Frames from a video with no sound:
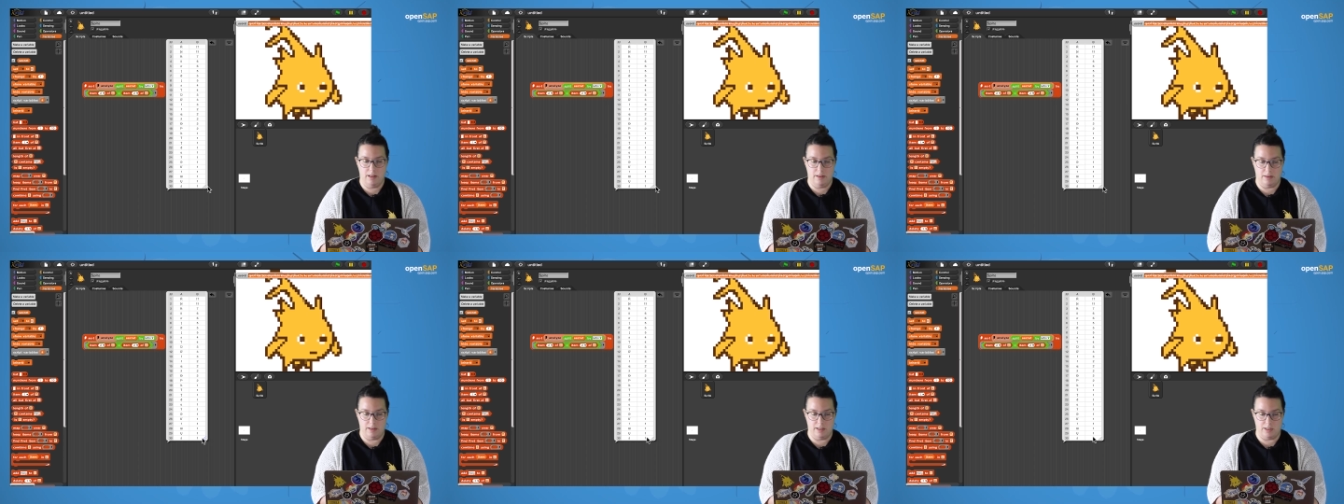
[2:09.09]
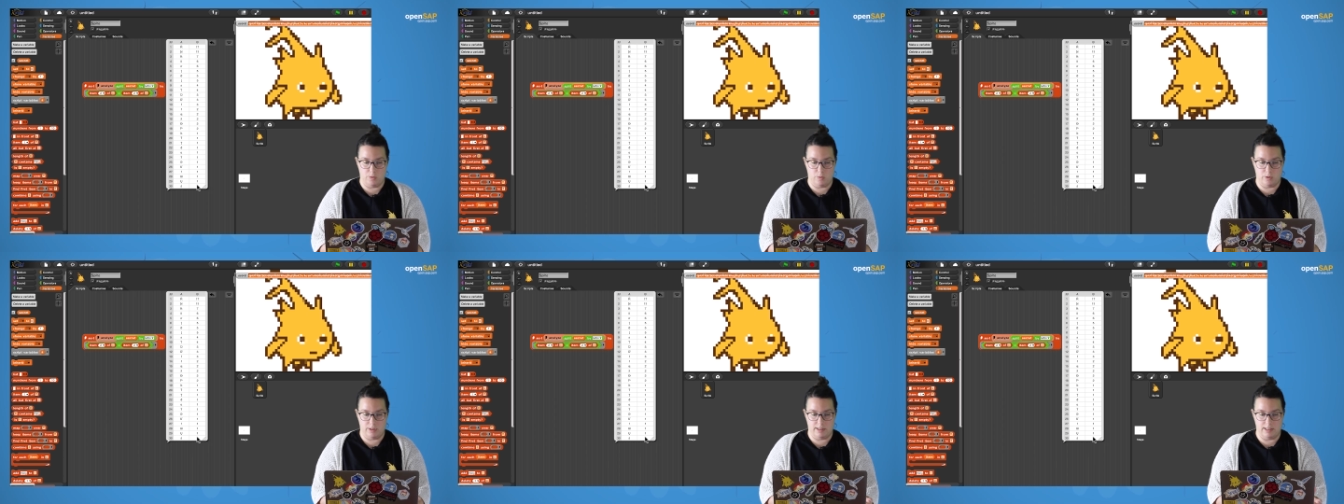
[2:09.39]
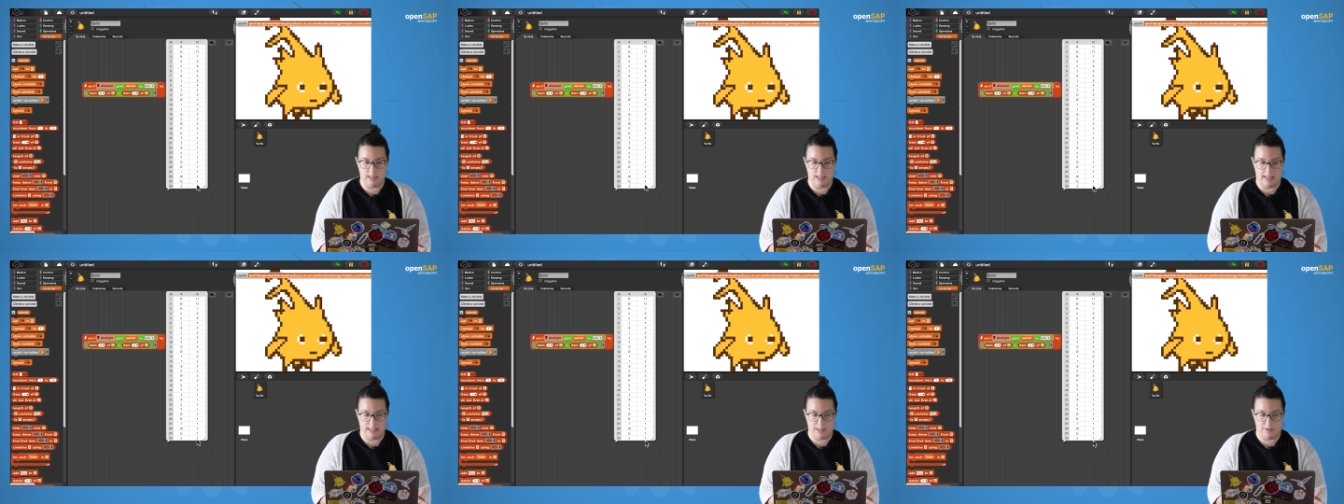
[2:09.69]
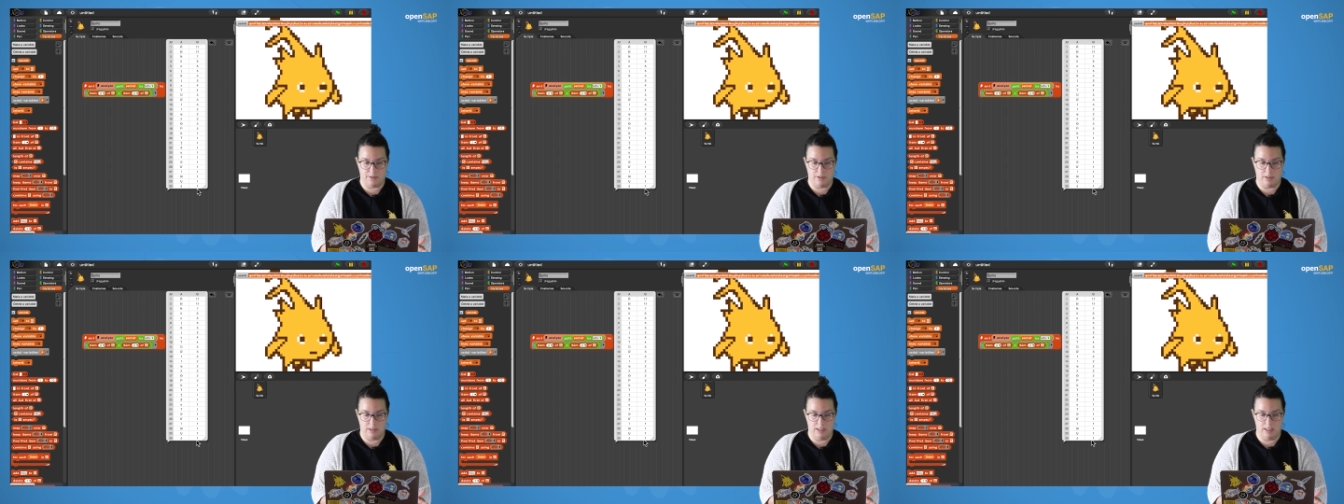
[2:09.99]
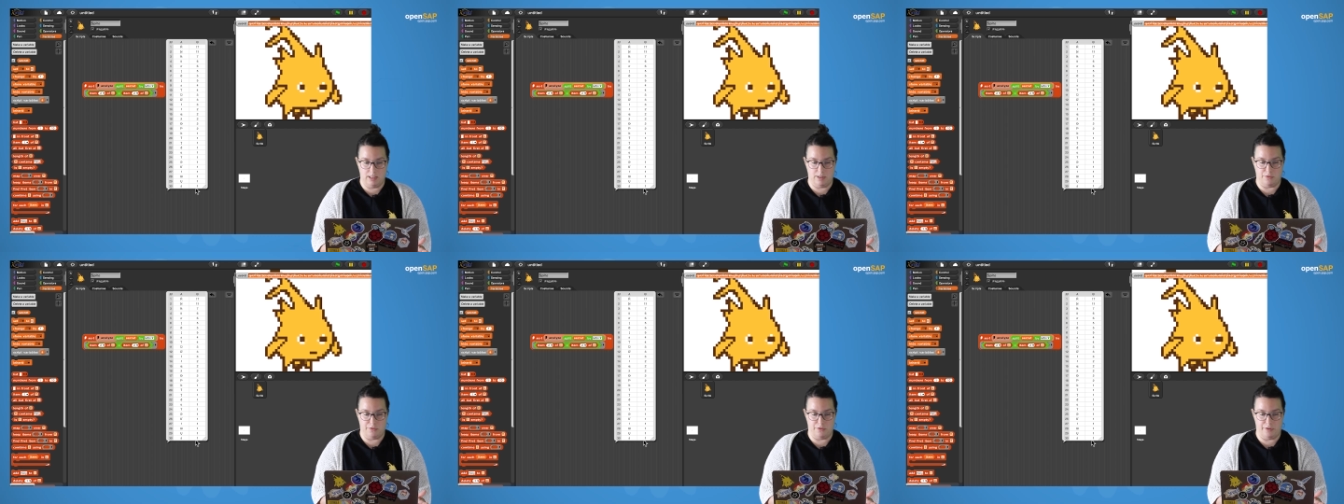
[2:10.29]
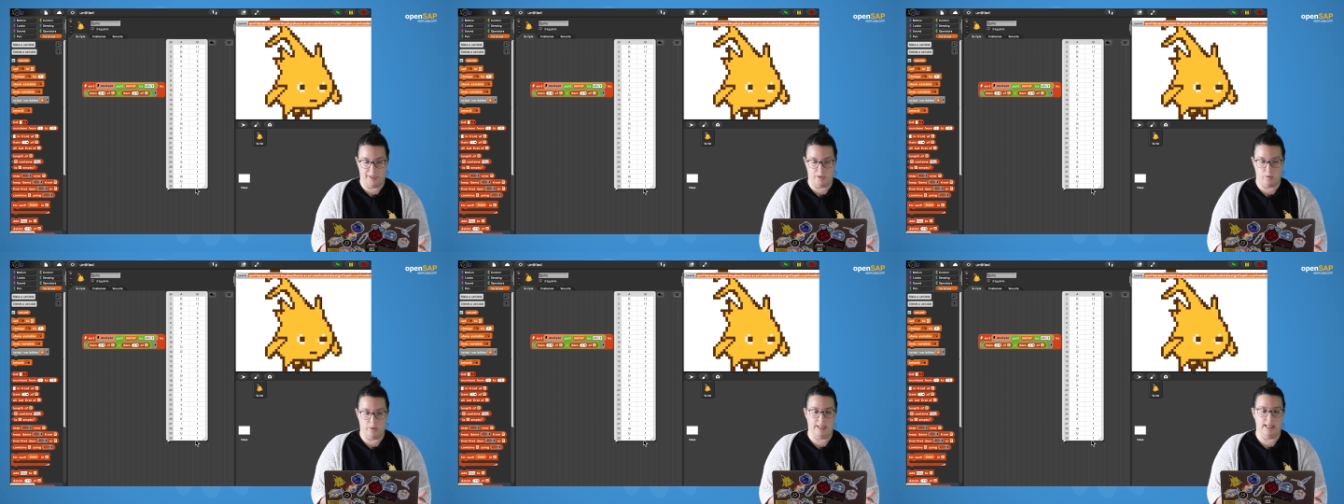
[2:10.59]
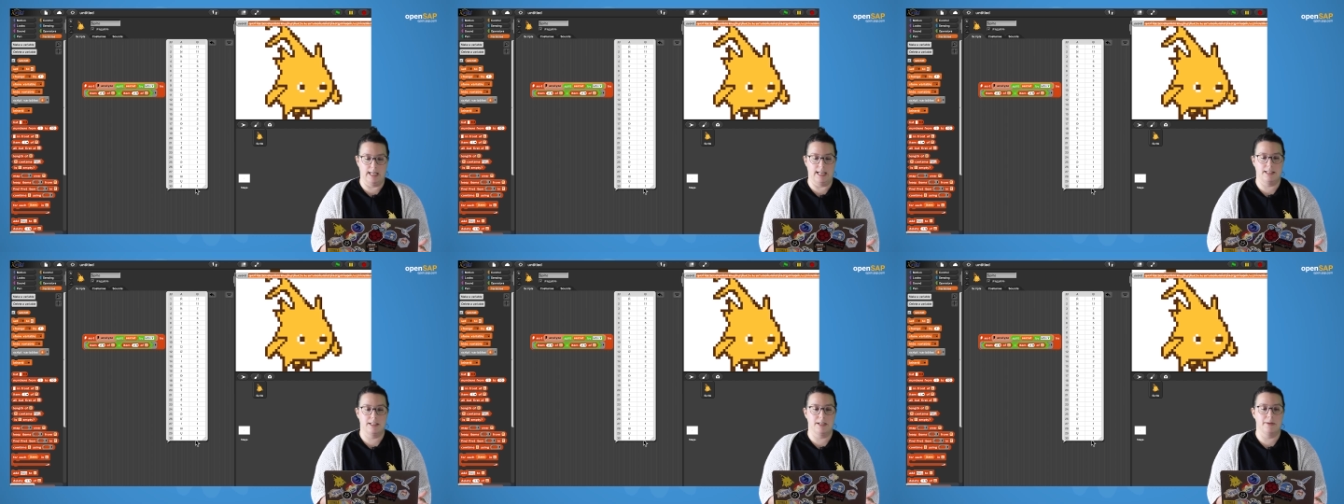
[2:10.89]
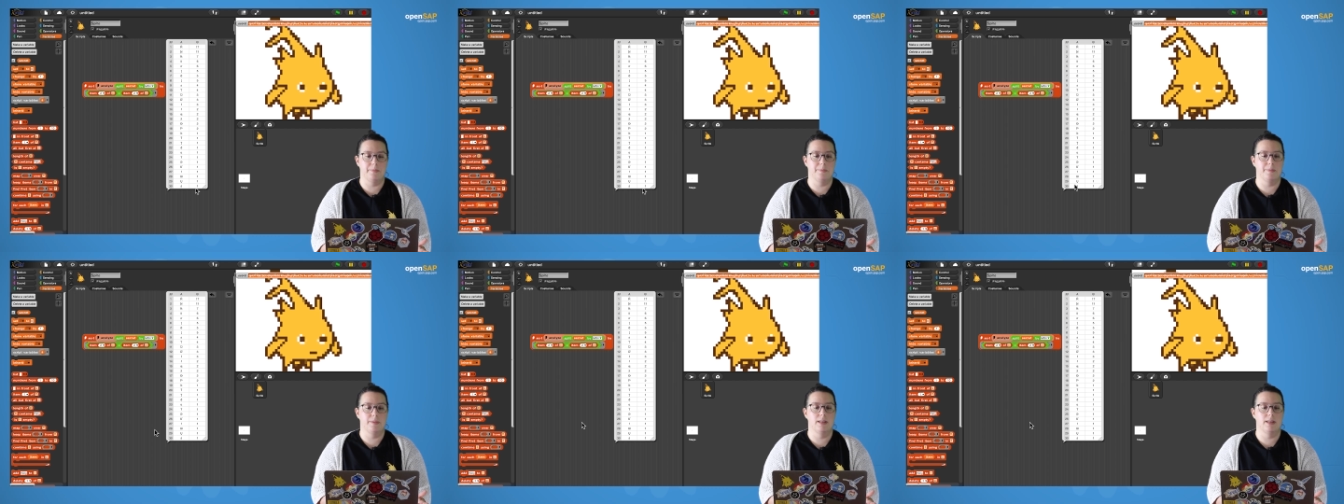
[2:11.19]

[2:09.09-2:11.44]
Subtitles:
this was the least frequent letter.